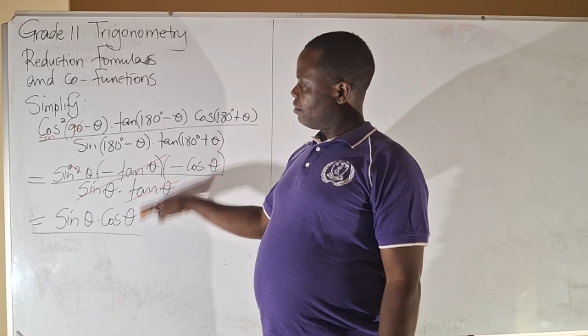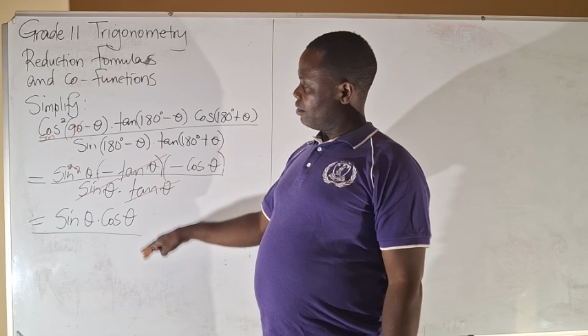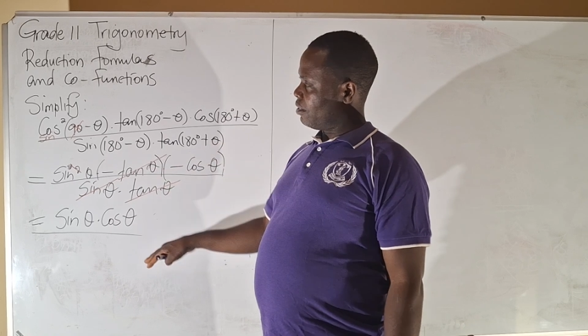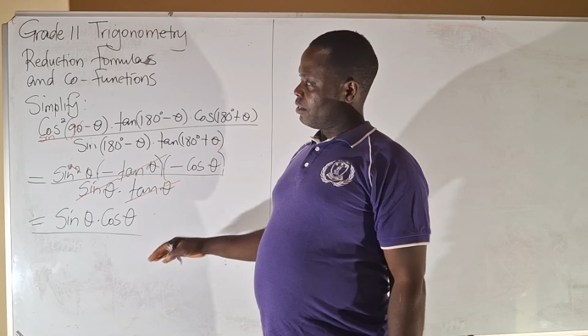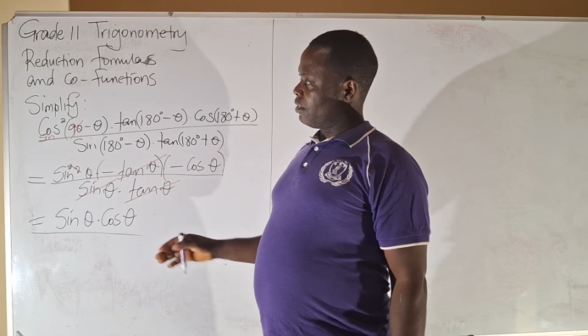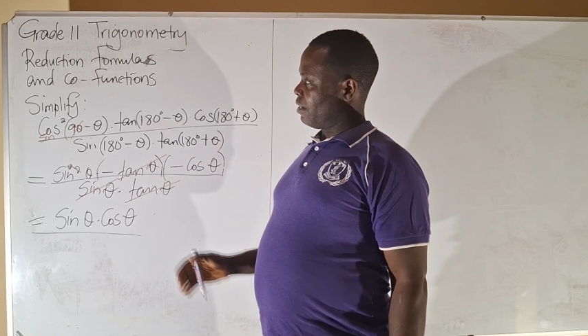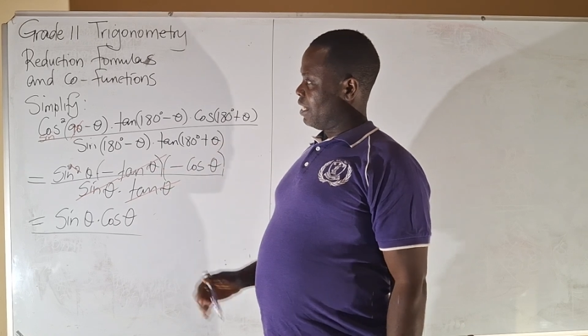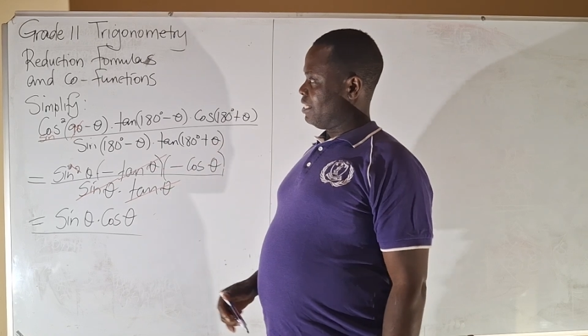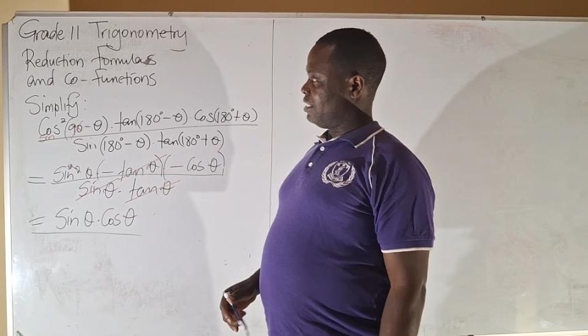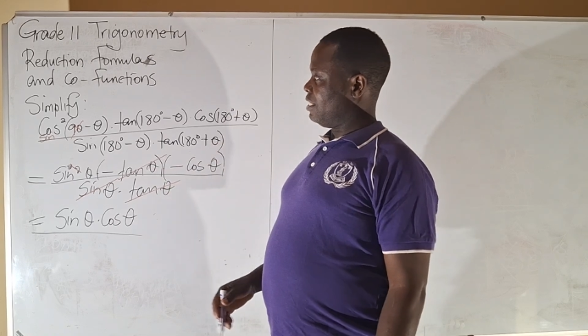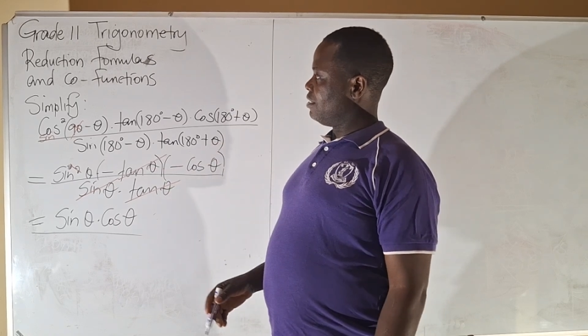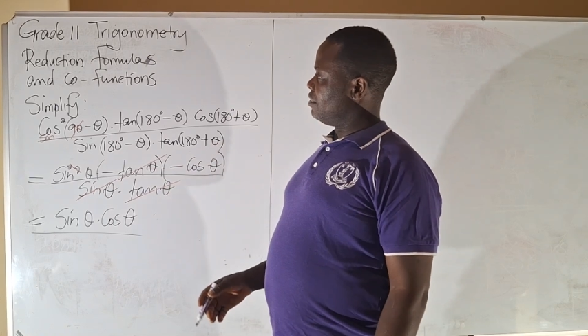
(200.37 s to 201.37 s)

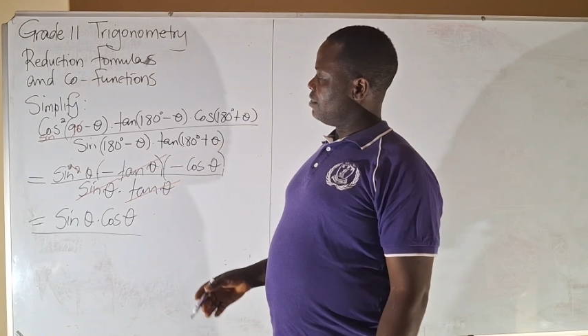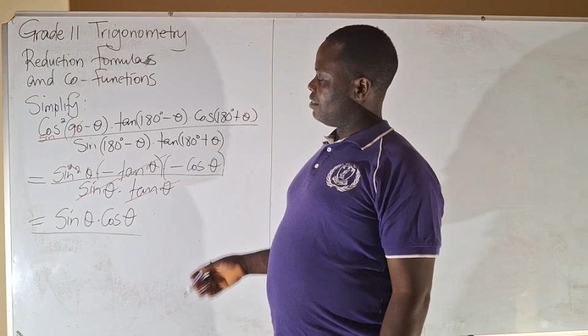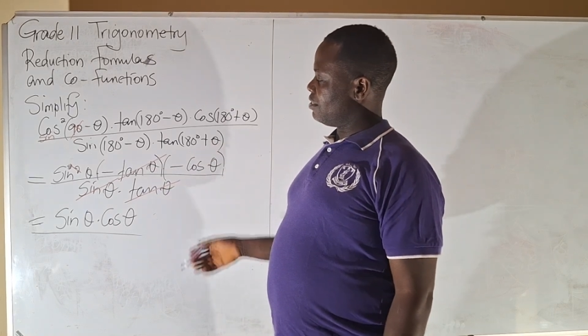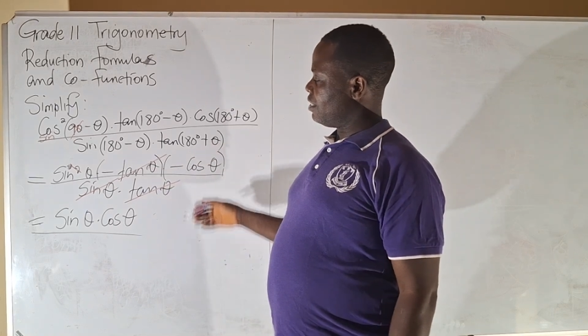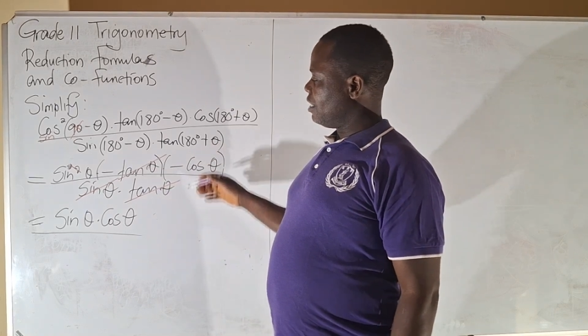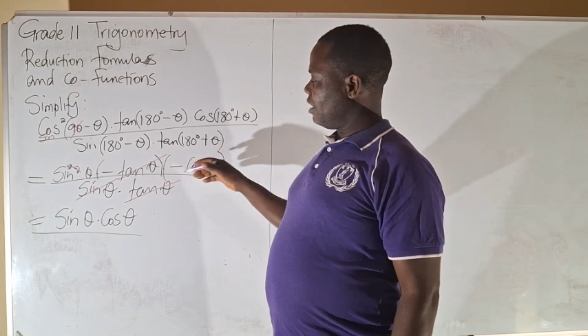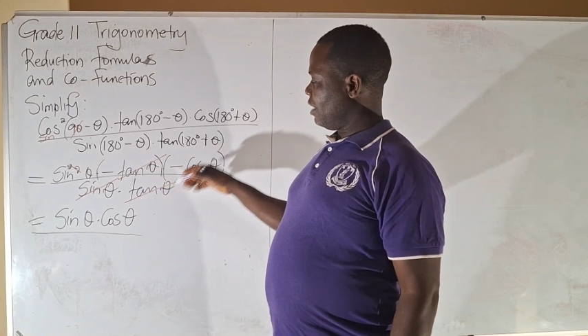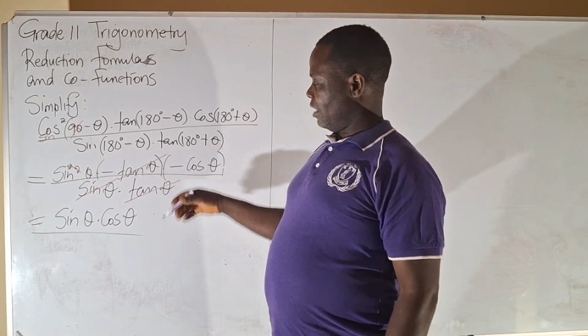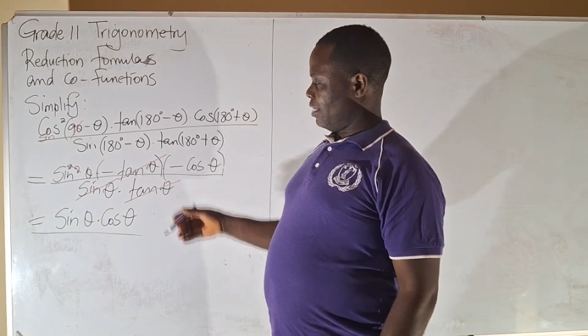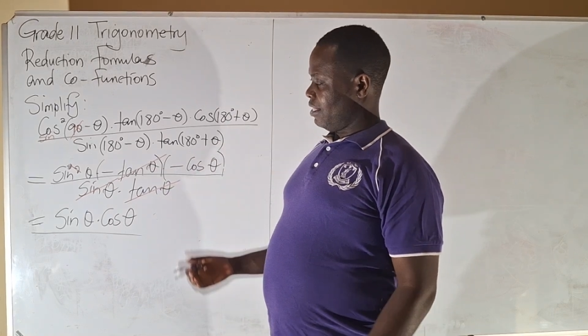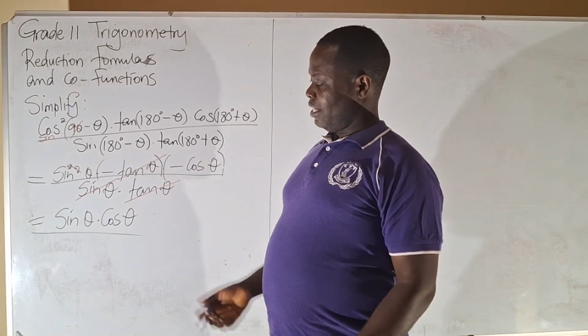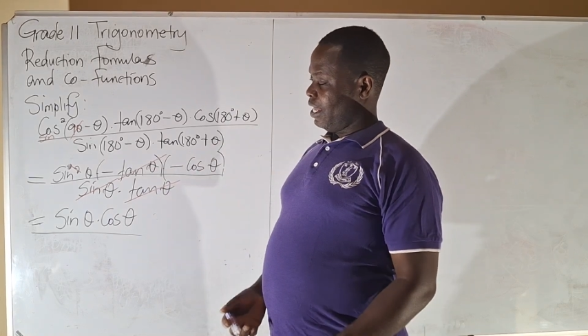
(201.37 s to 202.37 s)
identities,
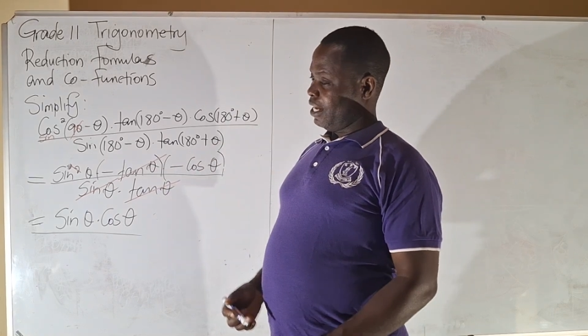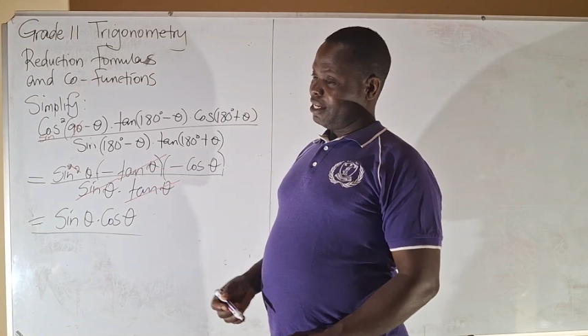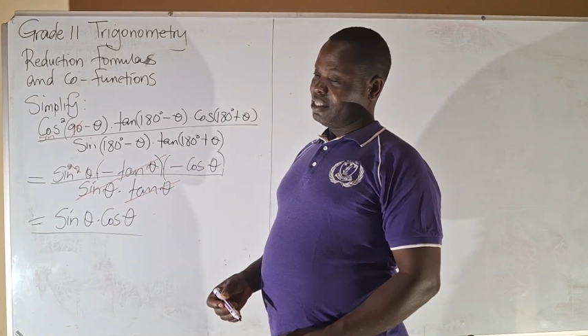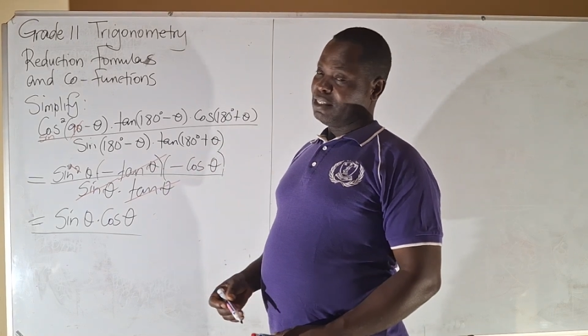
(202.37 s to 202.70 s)
and then I can